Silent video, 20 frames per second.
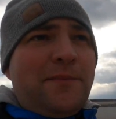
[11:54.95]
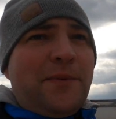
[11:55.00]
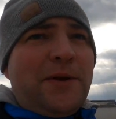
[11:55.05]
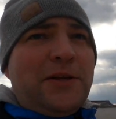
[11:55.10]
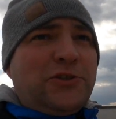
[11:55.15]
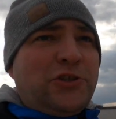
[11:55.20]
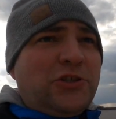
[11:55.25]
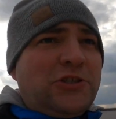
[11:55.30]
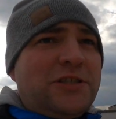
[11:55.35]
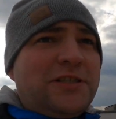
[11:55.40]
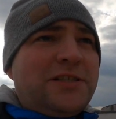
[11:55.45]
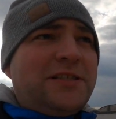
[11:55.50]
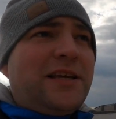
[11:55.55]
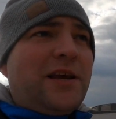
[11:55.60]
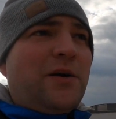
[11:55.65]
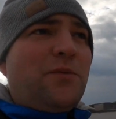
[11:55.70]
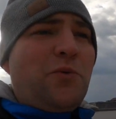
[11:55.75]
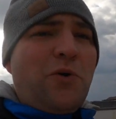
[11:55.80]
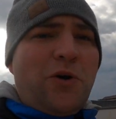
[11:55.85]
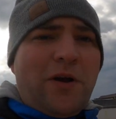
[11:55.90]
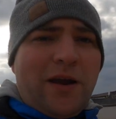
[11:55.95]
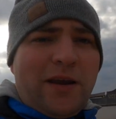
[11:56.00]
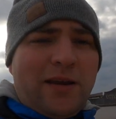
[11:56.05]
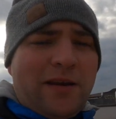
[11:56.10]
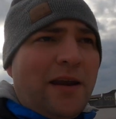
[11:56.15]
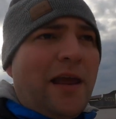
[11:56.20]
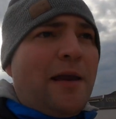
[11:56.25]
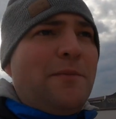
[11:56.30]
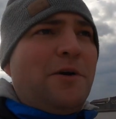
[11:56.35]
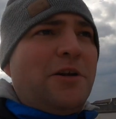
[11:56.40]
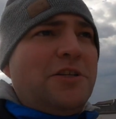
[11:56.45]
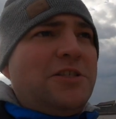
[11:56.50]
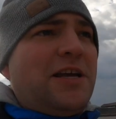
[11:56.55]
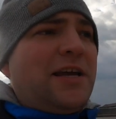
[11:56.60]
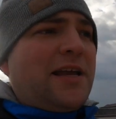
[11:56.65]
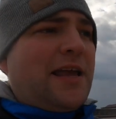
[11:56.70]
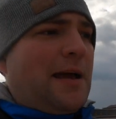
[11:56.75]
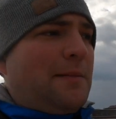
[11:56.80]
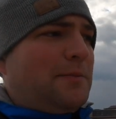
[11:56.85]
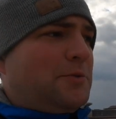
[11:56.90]
Be interested to see how wide and how much
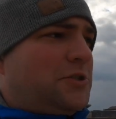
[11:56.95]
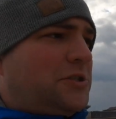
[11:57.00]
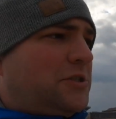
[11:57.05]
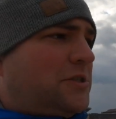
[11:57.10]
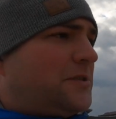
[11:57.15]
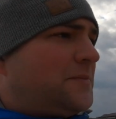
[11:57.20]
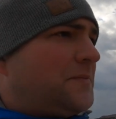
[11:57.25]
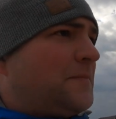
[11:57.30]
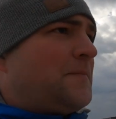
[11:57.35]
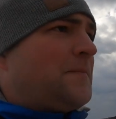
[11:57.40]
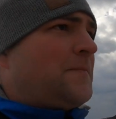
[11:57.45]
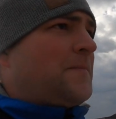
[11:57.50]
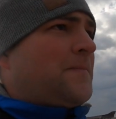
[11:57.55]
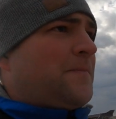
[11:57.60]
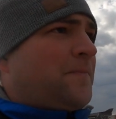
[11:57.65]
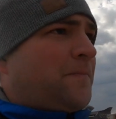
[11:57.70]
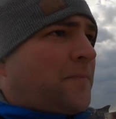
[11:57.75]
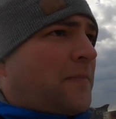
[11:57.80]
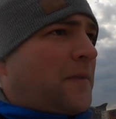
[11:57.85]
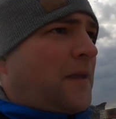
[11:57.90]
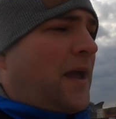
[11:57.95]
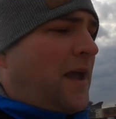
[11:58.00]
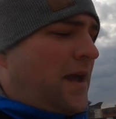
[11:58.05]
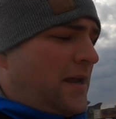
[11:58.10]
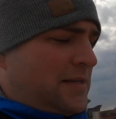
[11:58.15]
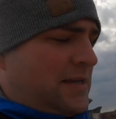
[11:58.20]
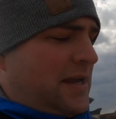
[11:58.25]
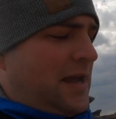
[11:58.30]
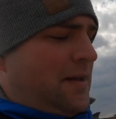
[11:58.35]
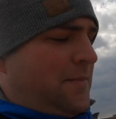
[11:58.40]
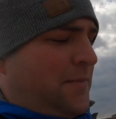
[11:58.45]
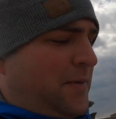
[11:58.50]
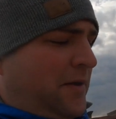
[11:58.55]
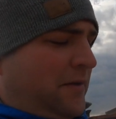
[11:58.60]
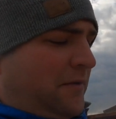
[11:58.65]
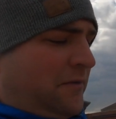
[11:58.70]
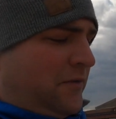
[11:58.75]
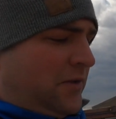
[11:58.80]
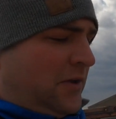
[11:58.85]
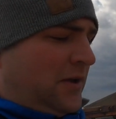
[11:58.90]
that captures to get a bit
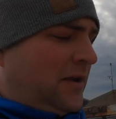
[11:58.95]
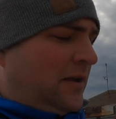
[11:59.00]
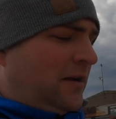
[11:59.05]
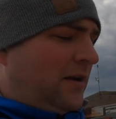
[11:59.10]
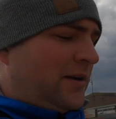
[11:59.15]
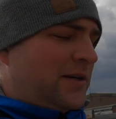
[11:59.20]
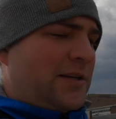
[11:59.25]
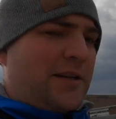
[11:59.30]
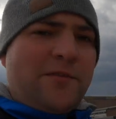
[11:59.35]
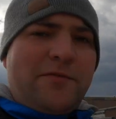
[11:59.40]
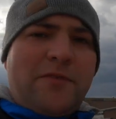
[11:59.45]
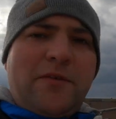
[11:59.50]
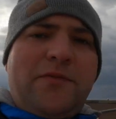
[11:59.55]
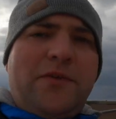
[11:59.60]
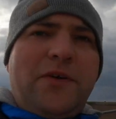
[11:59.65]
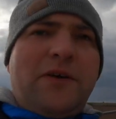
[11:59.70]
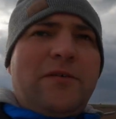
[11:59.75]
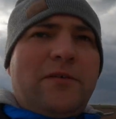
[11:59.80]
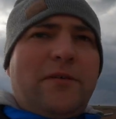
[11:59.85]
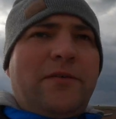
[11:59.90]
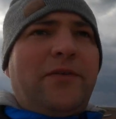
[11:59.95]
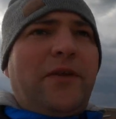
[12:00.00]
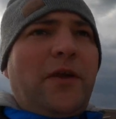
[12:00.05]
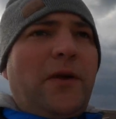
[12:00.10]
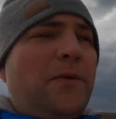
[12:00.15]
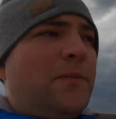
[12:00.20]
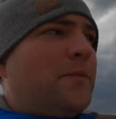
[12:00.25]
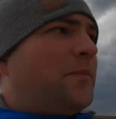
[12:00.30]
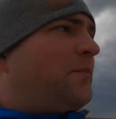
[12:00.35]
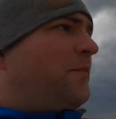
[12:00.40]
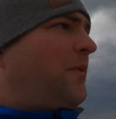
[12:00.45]
of an idea of the field of view.